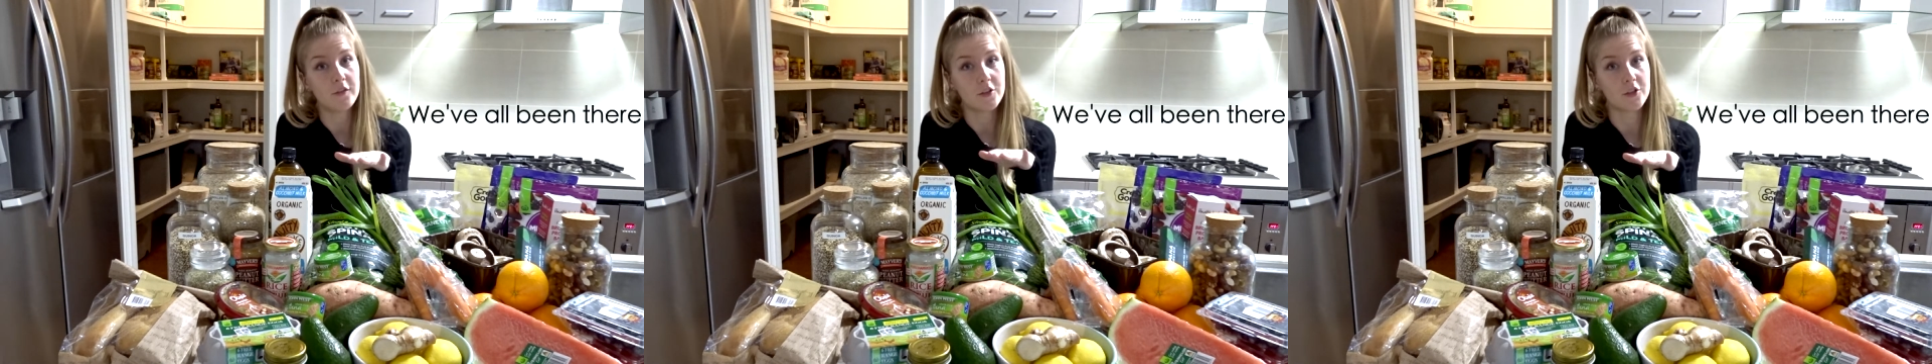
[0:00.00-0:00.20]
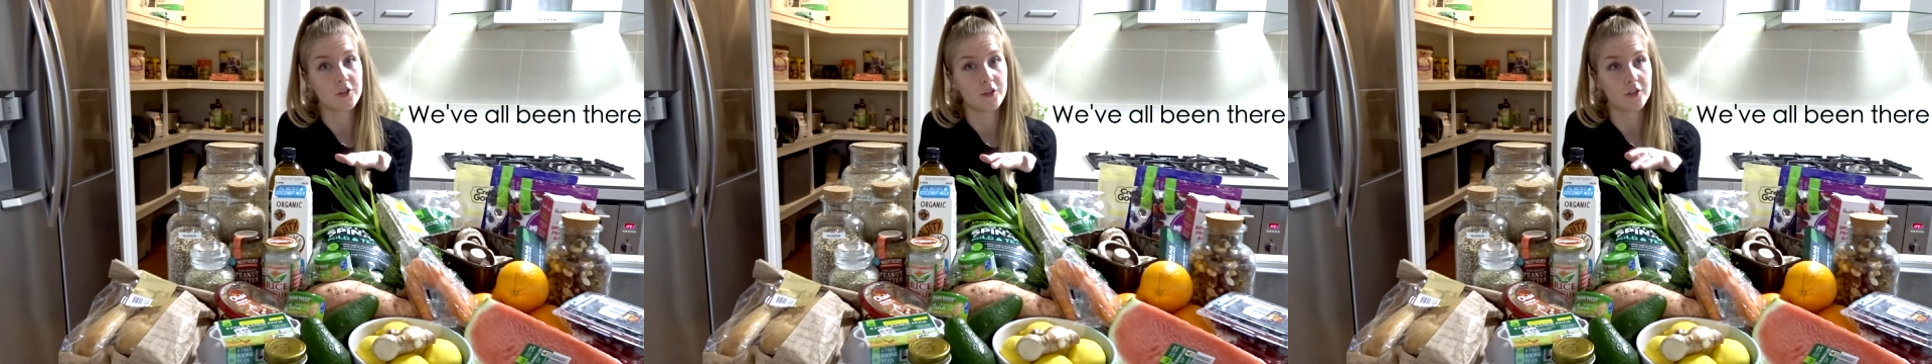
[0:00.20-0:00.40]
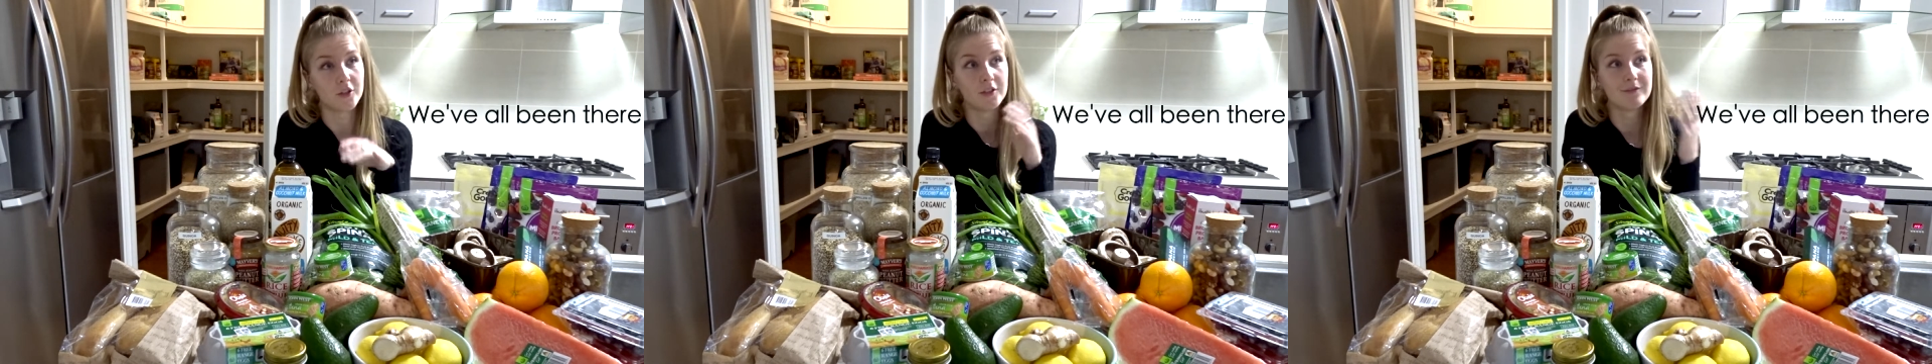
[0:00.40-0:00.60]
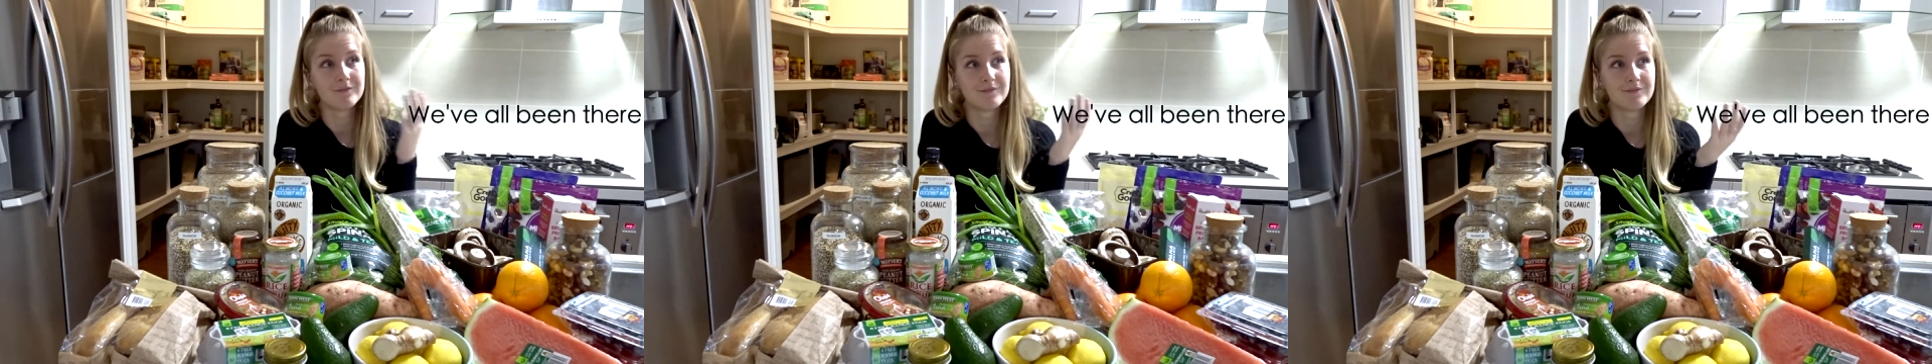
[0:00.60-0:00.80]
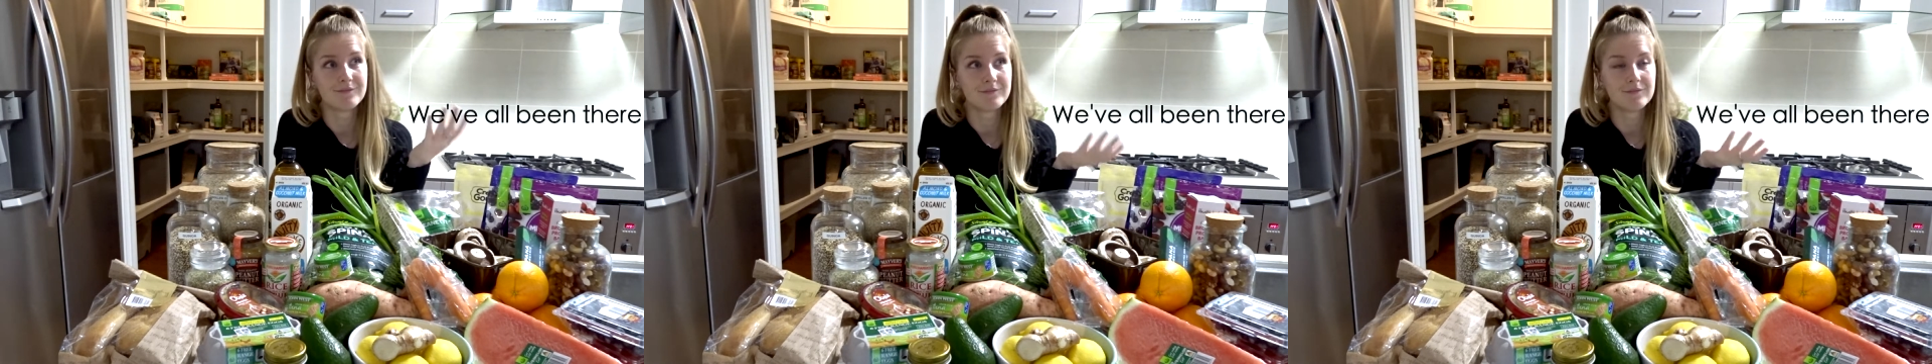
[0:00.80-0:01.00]
you do,
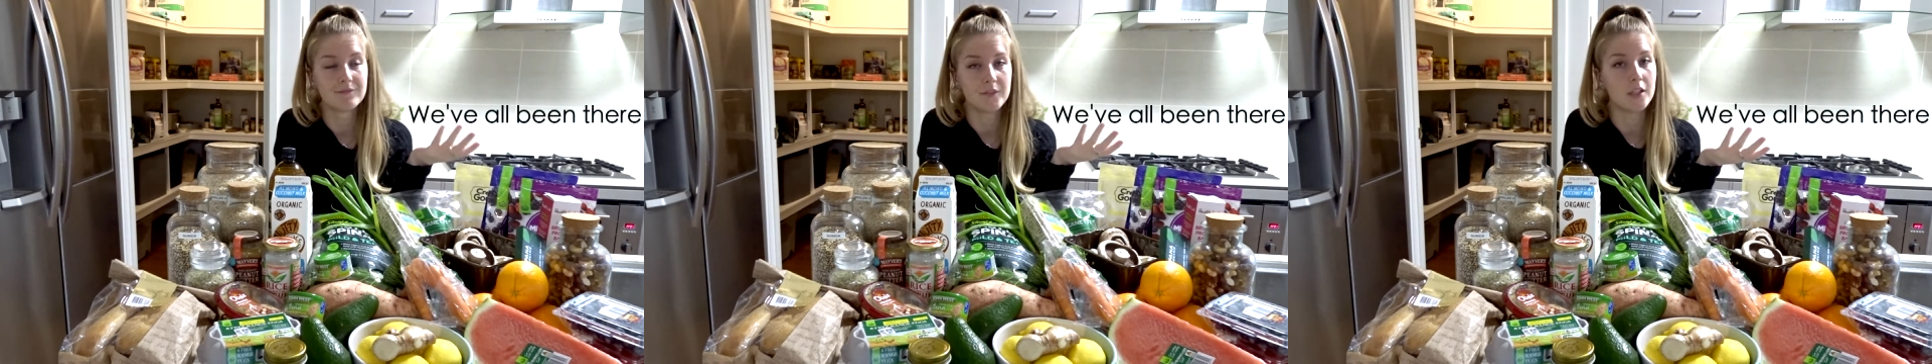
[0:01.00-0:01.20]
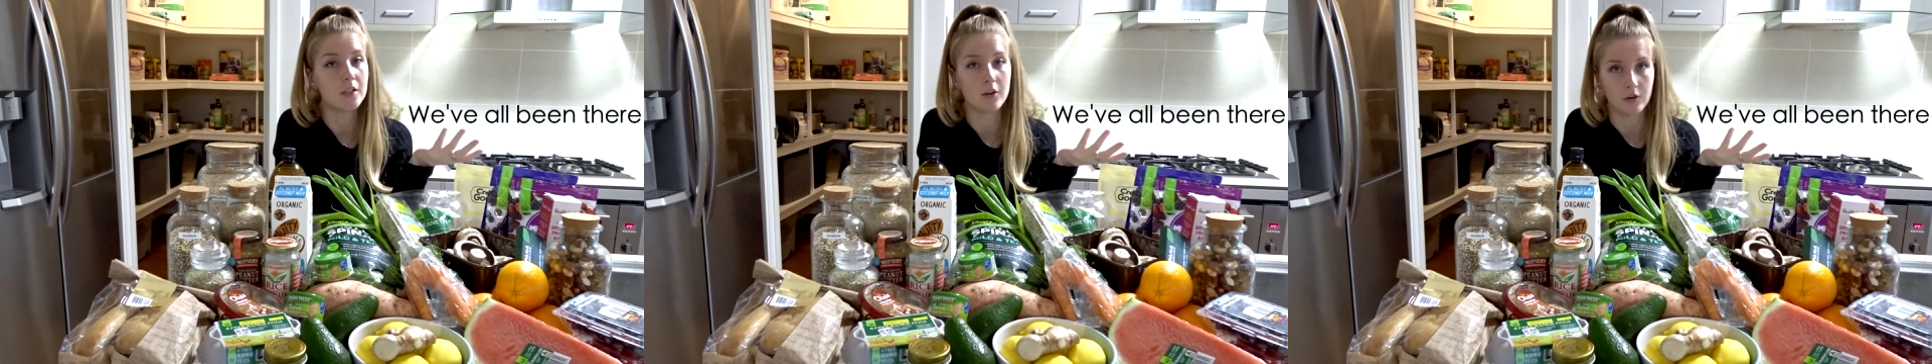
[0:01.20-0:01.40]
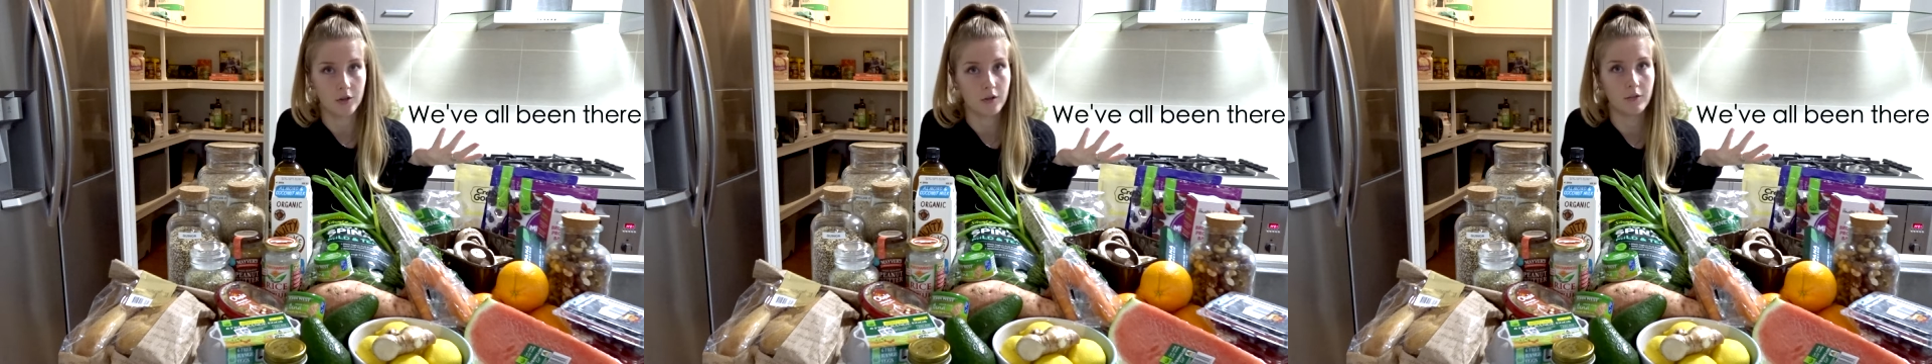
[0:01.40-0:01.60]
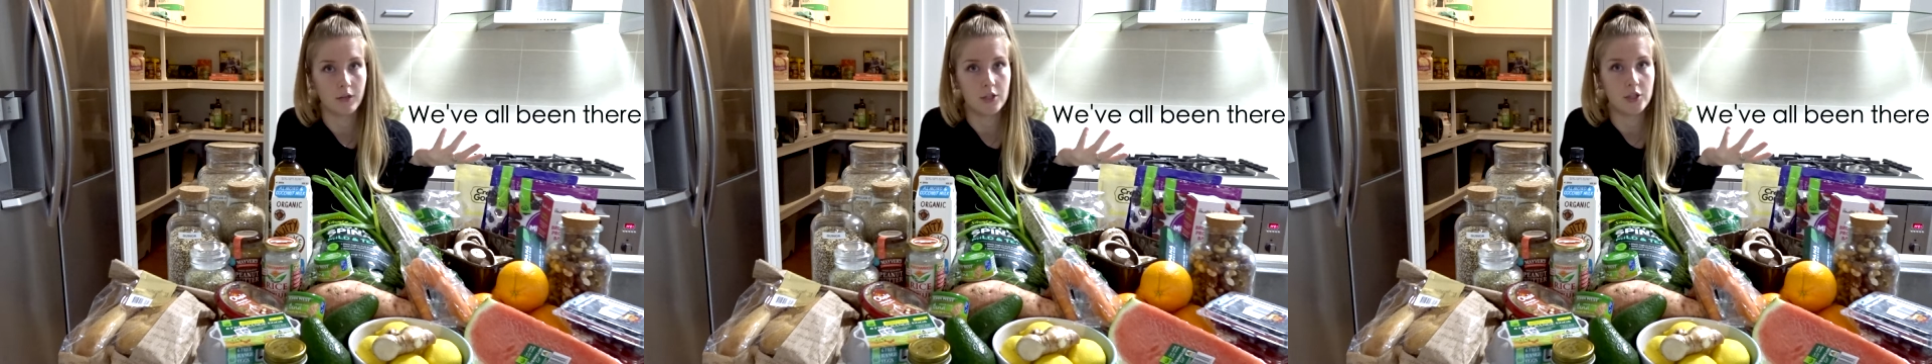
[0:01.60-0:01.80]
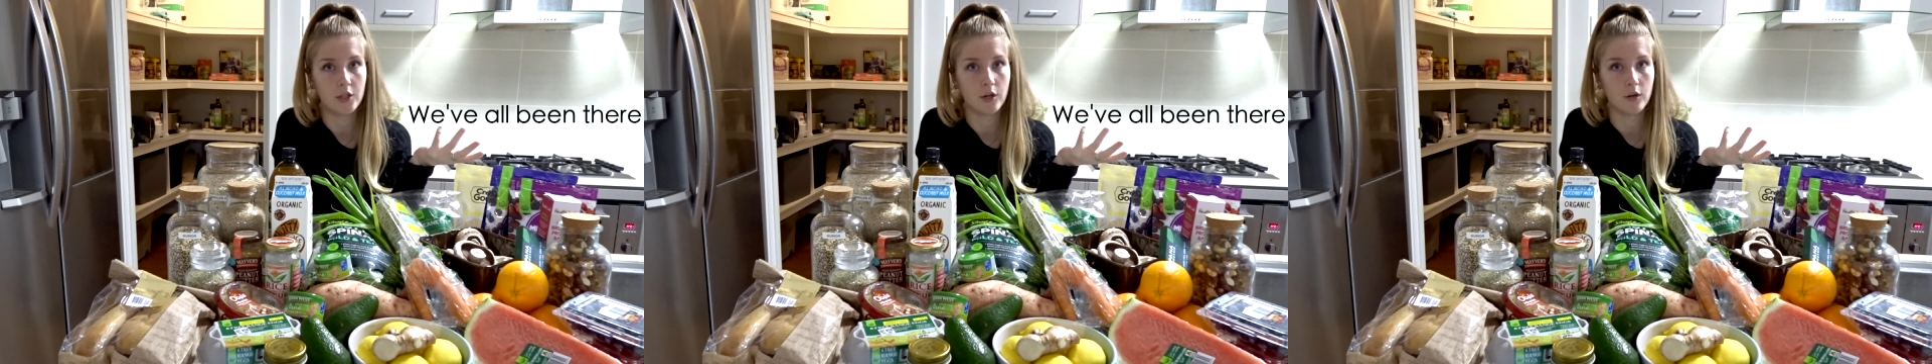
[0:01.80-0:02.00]
you're not going to
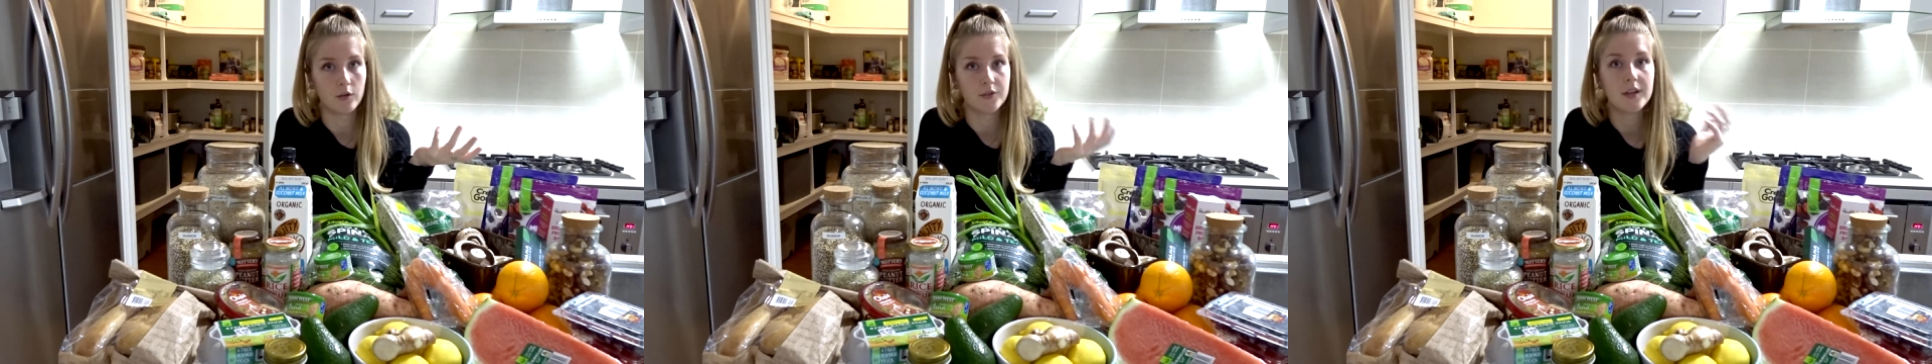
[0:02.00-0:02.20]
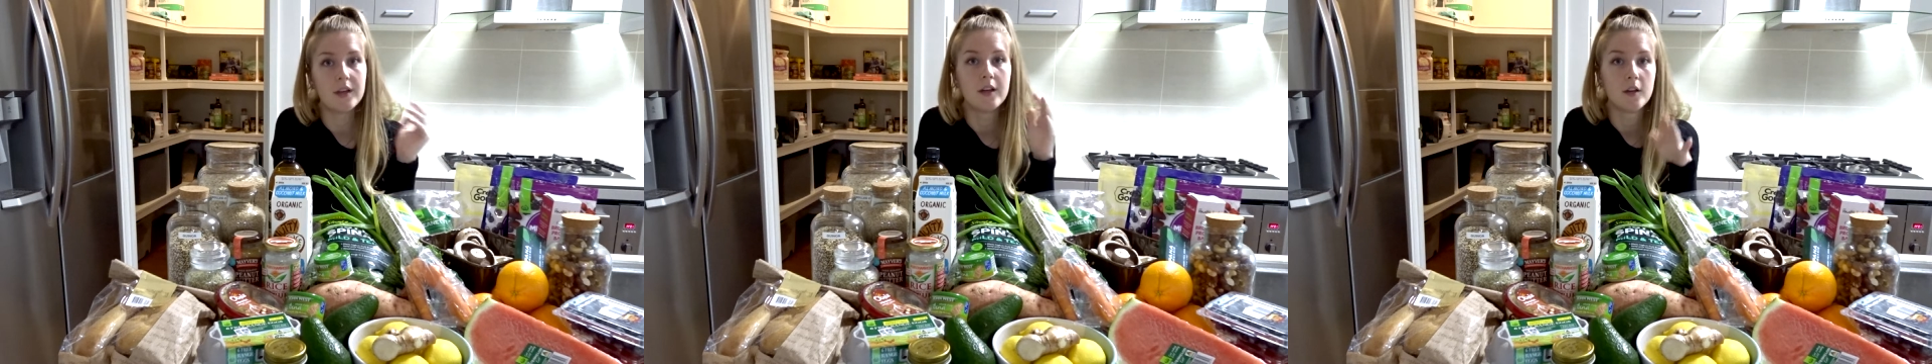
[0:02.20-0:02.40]
reach your goals.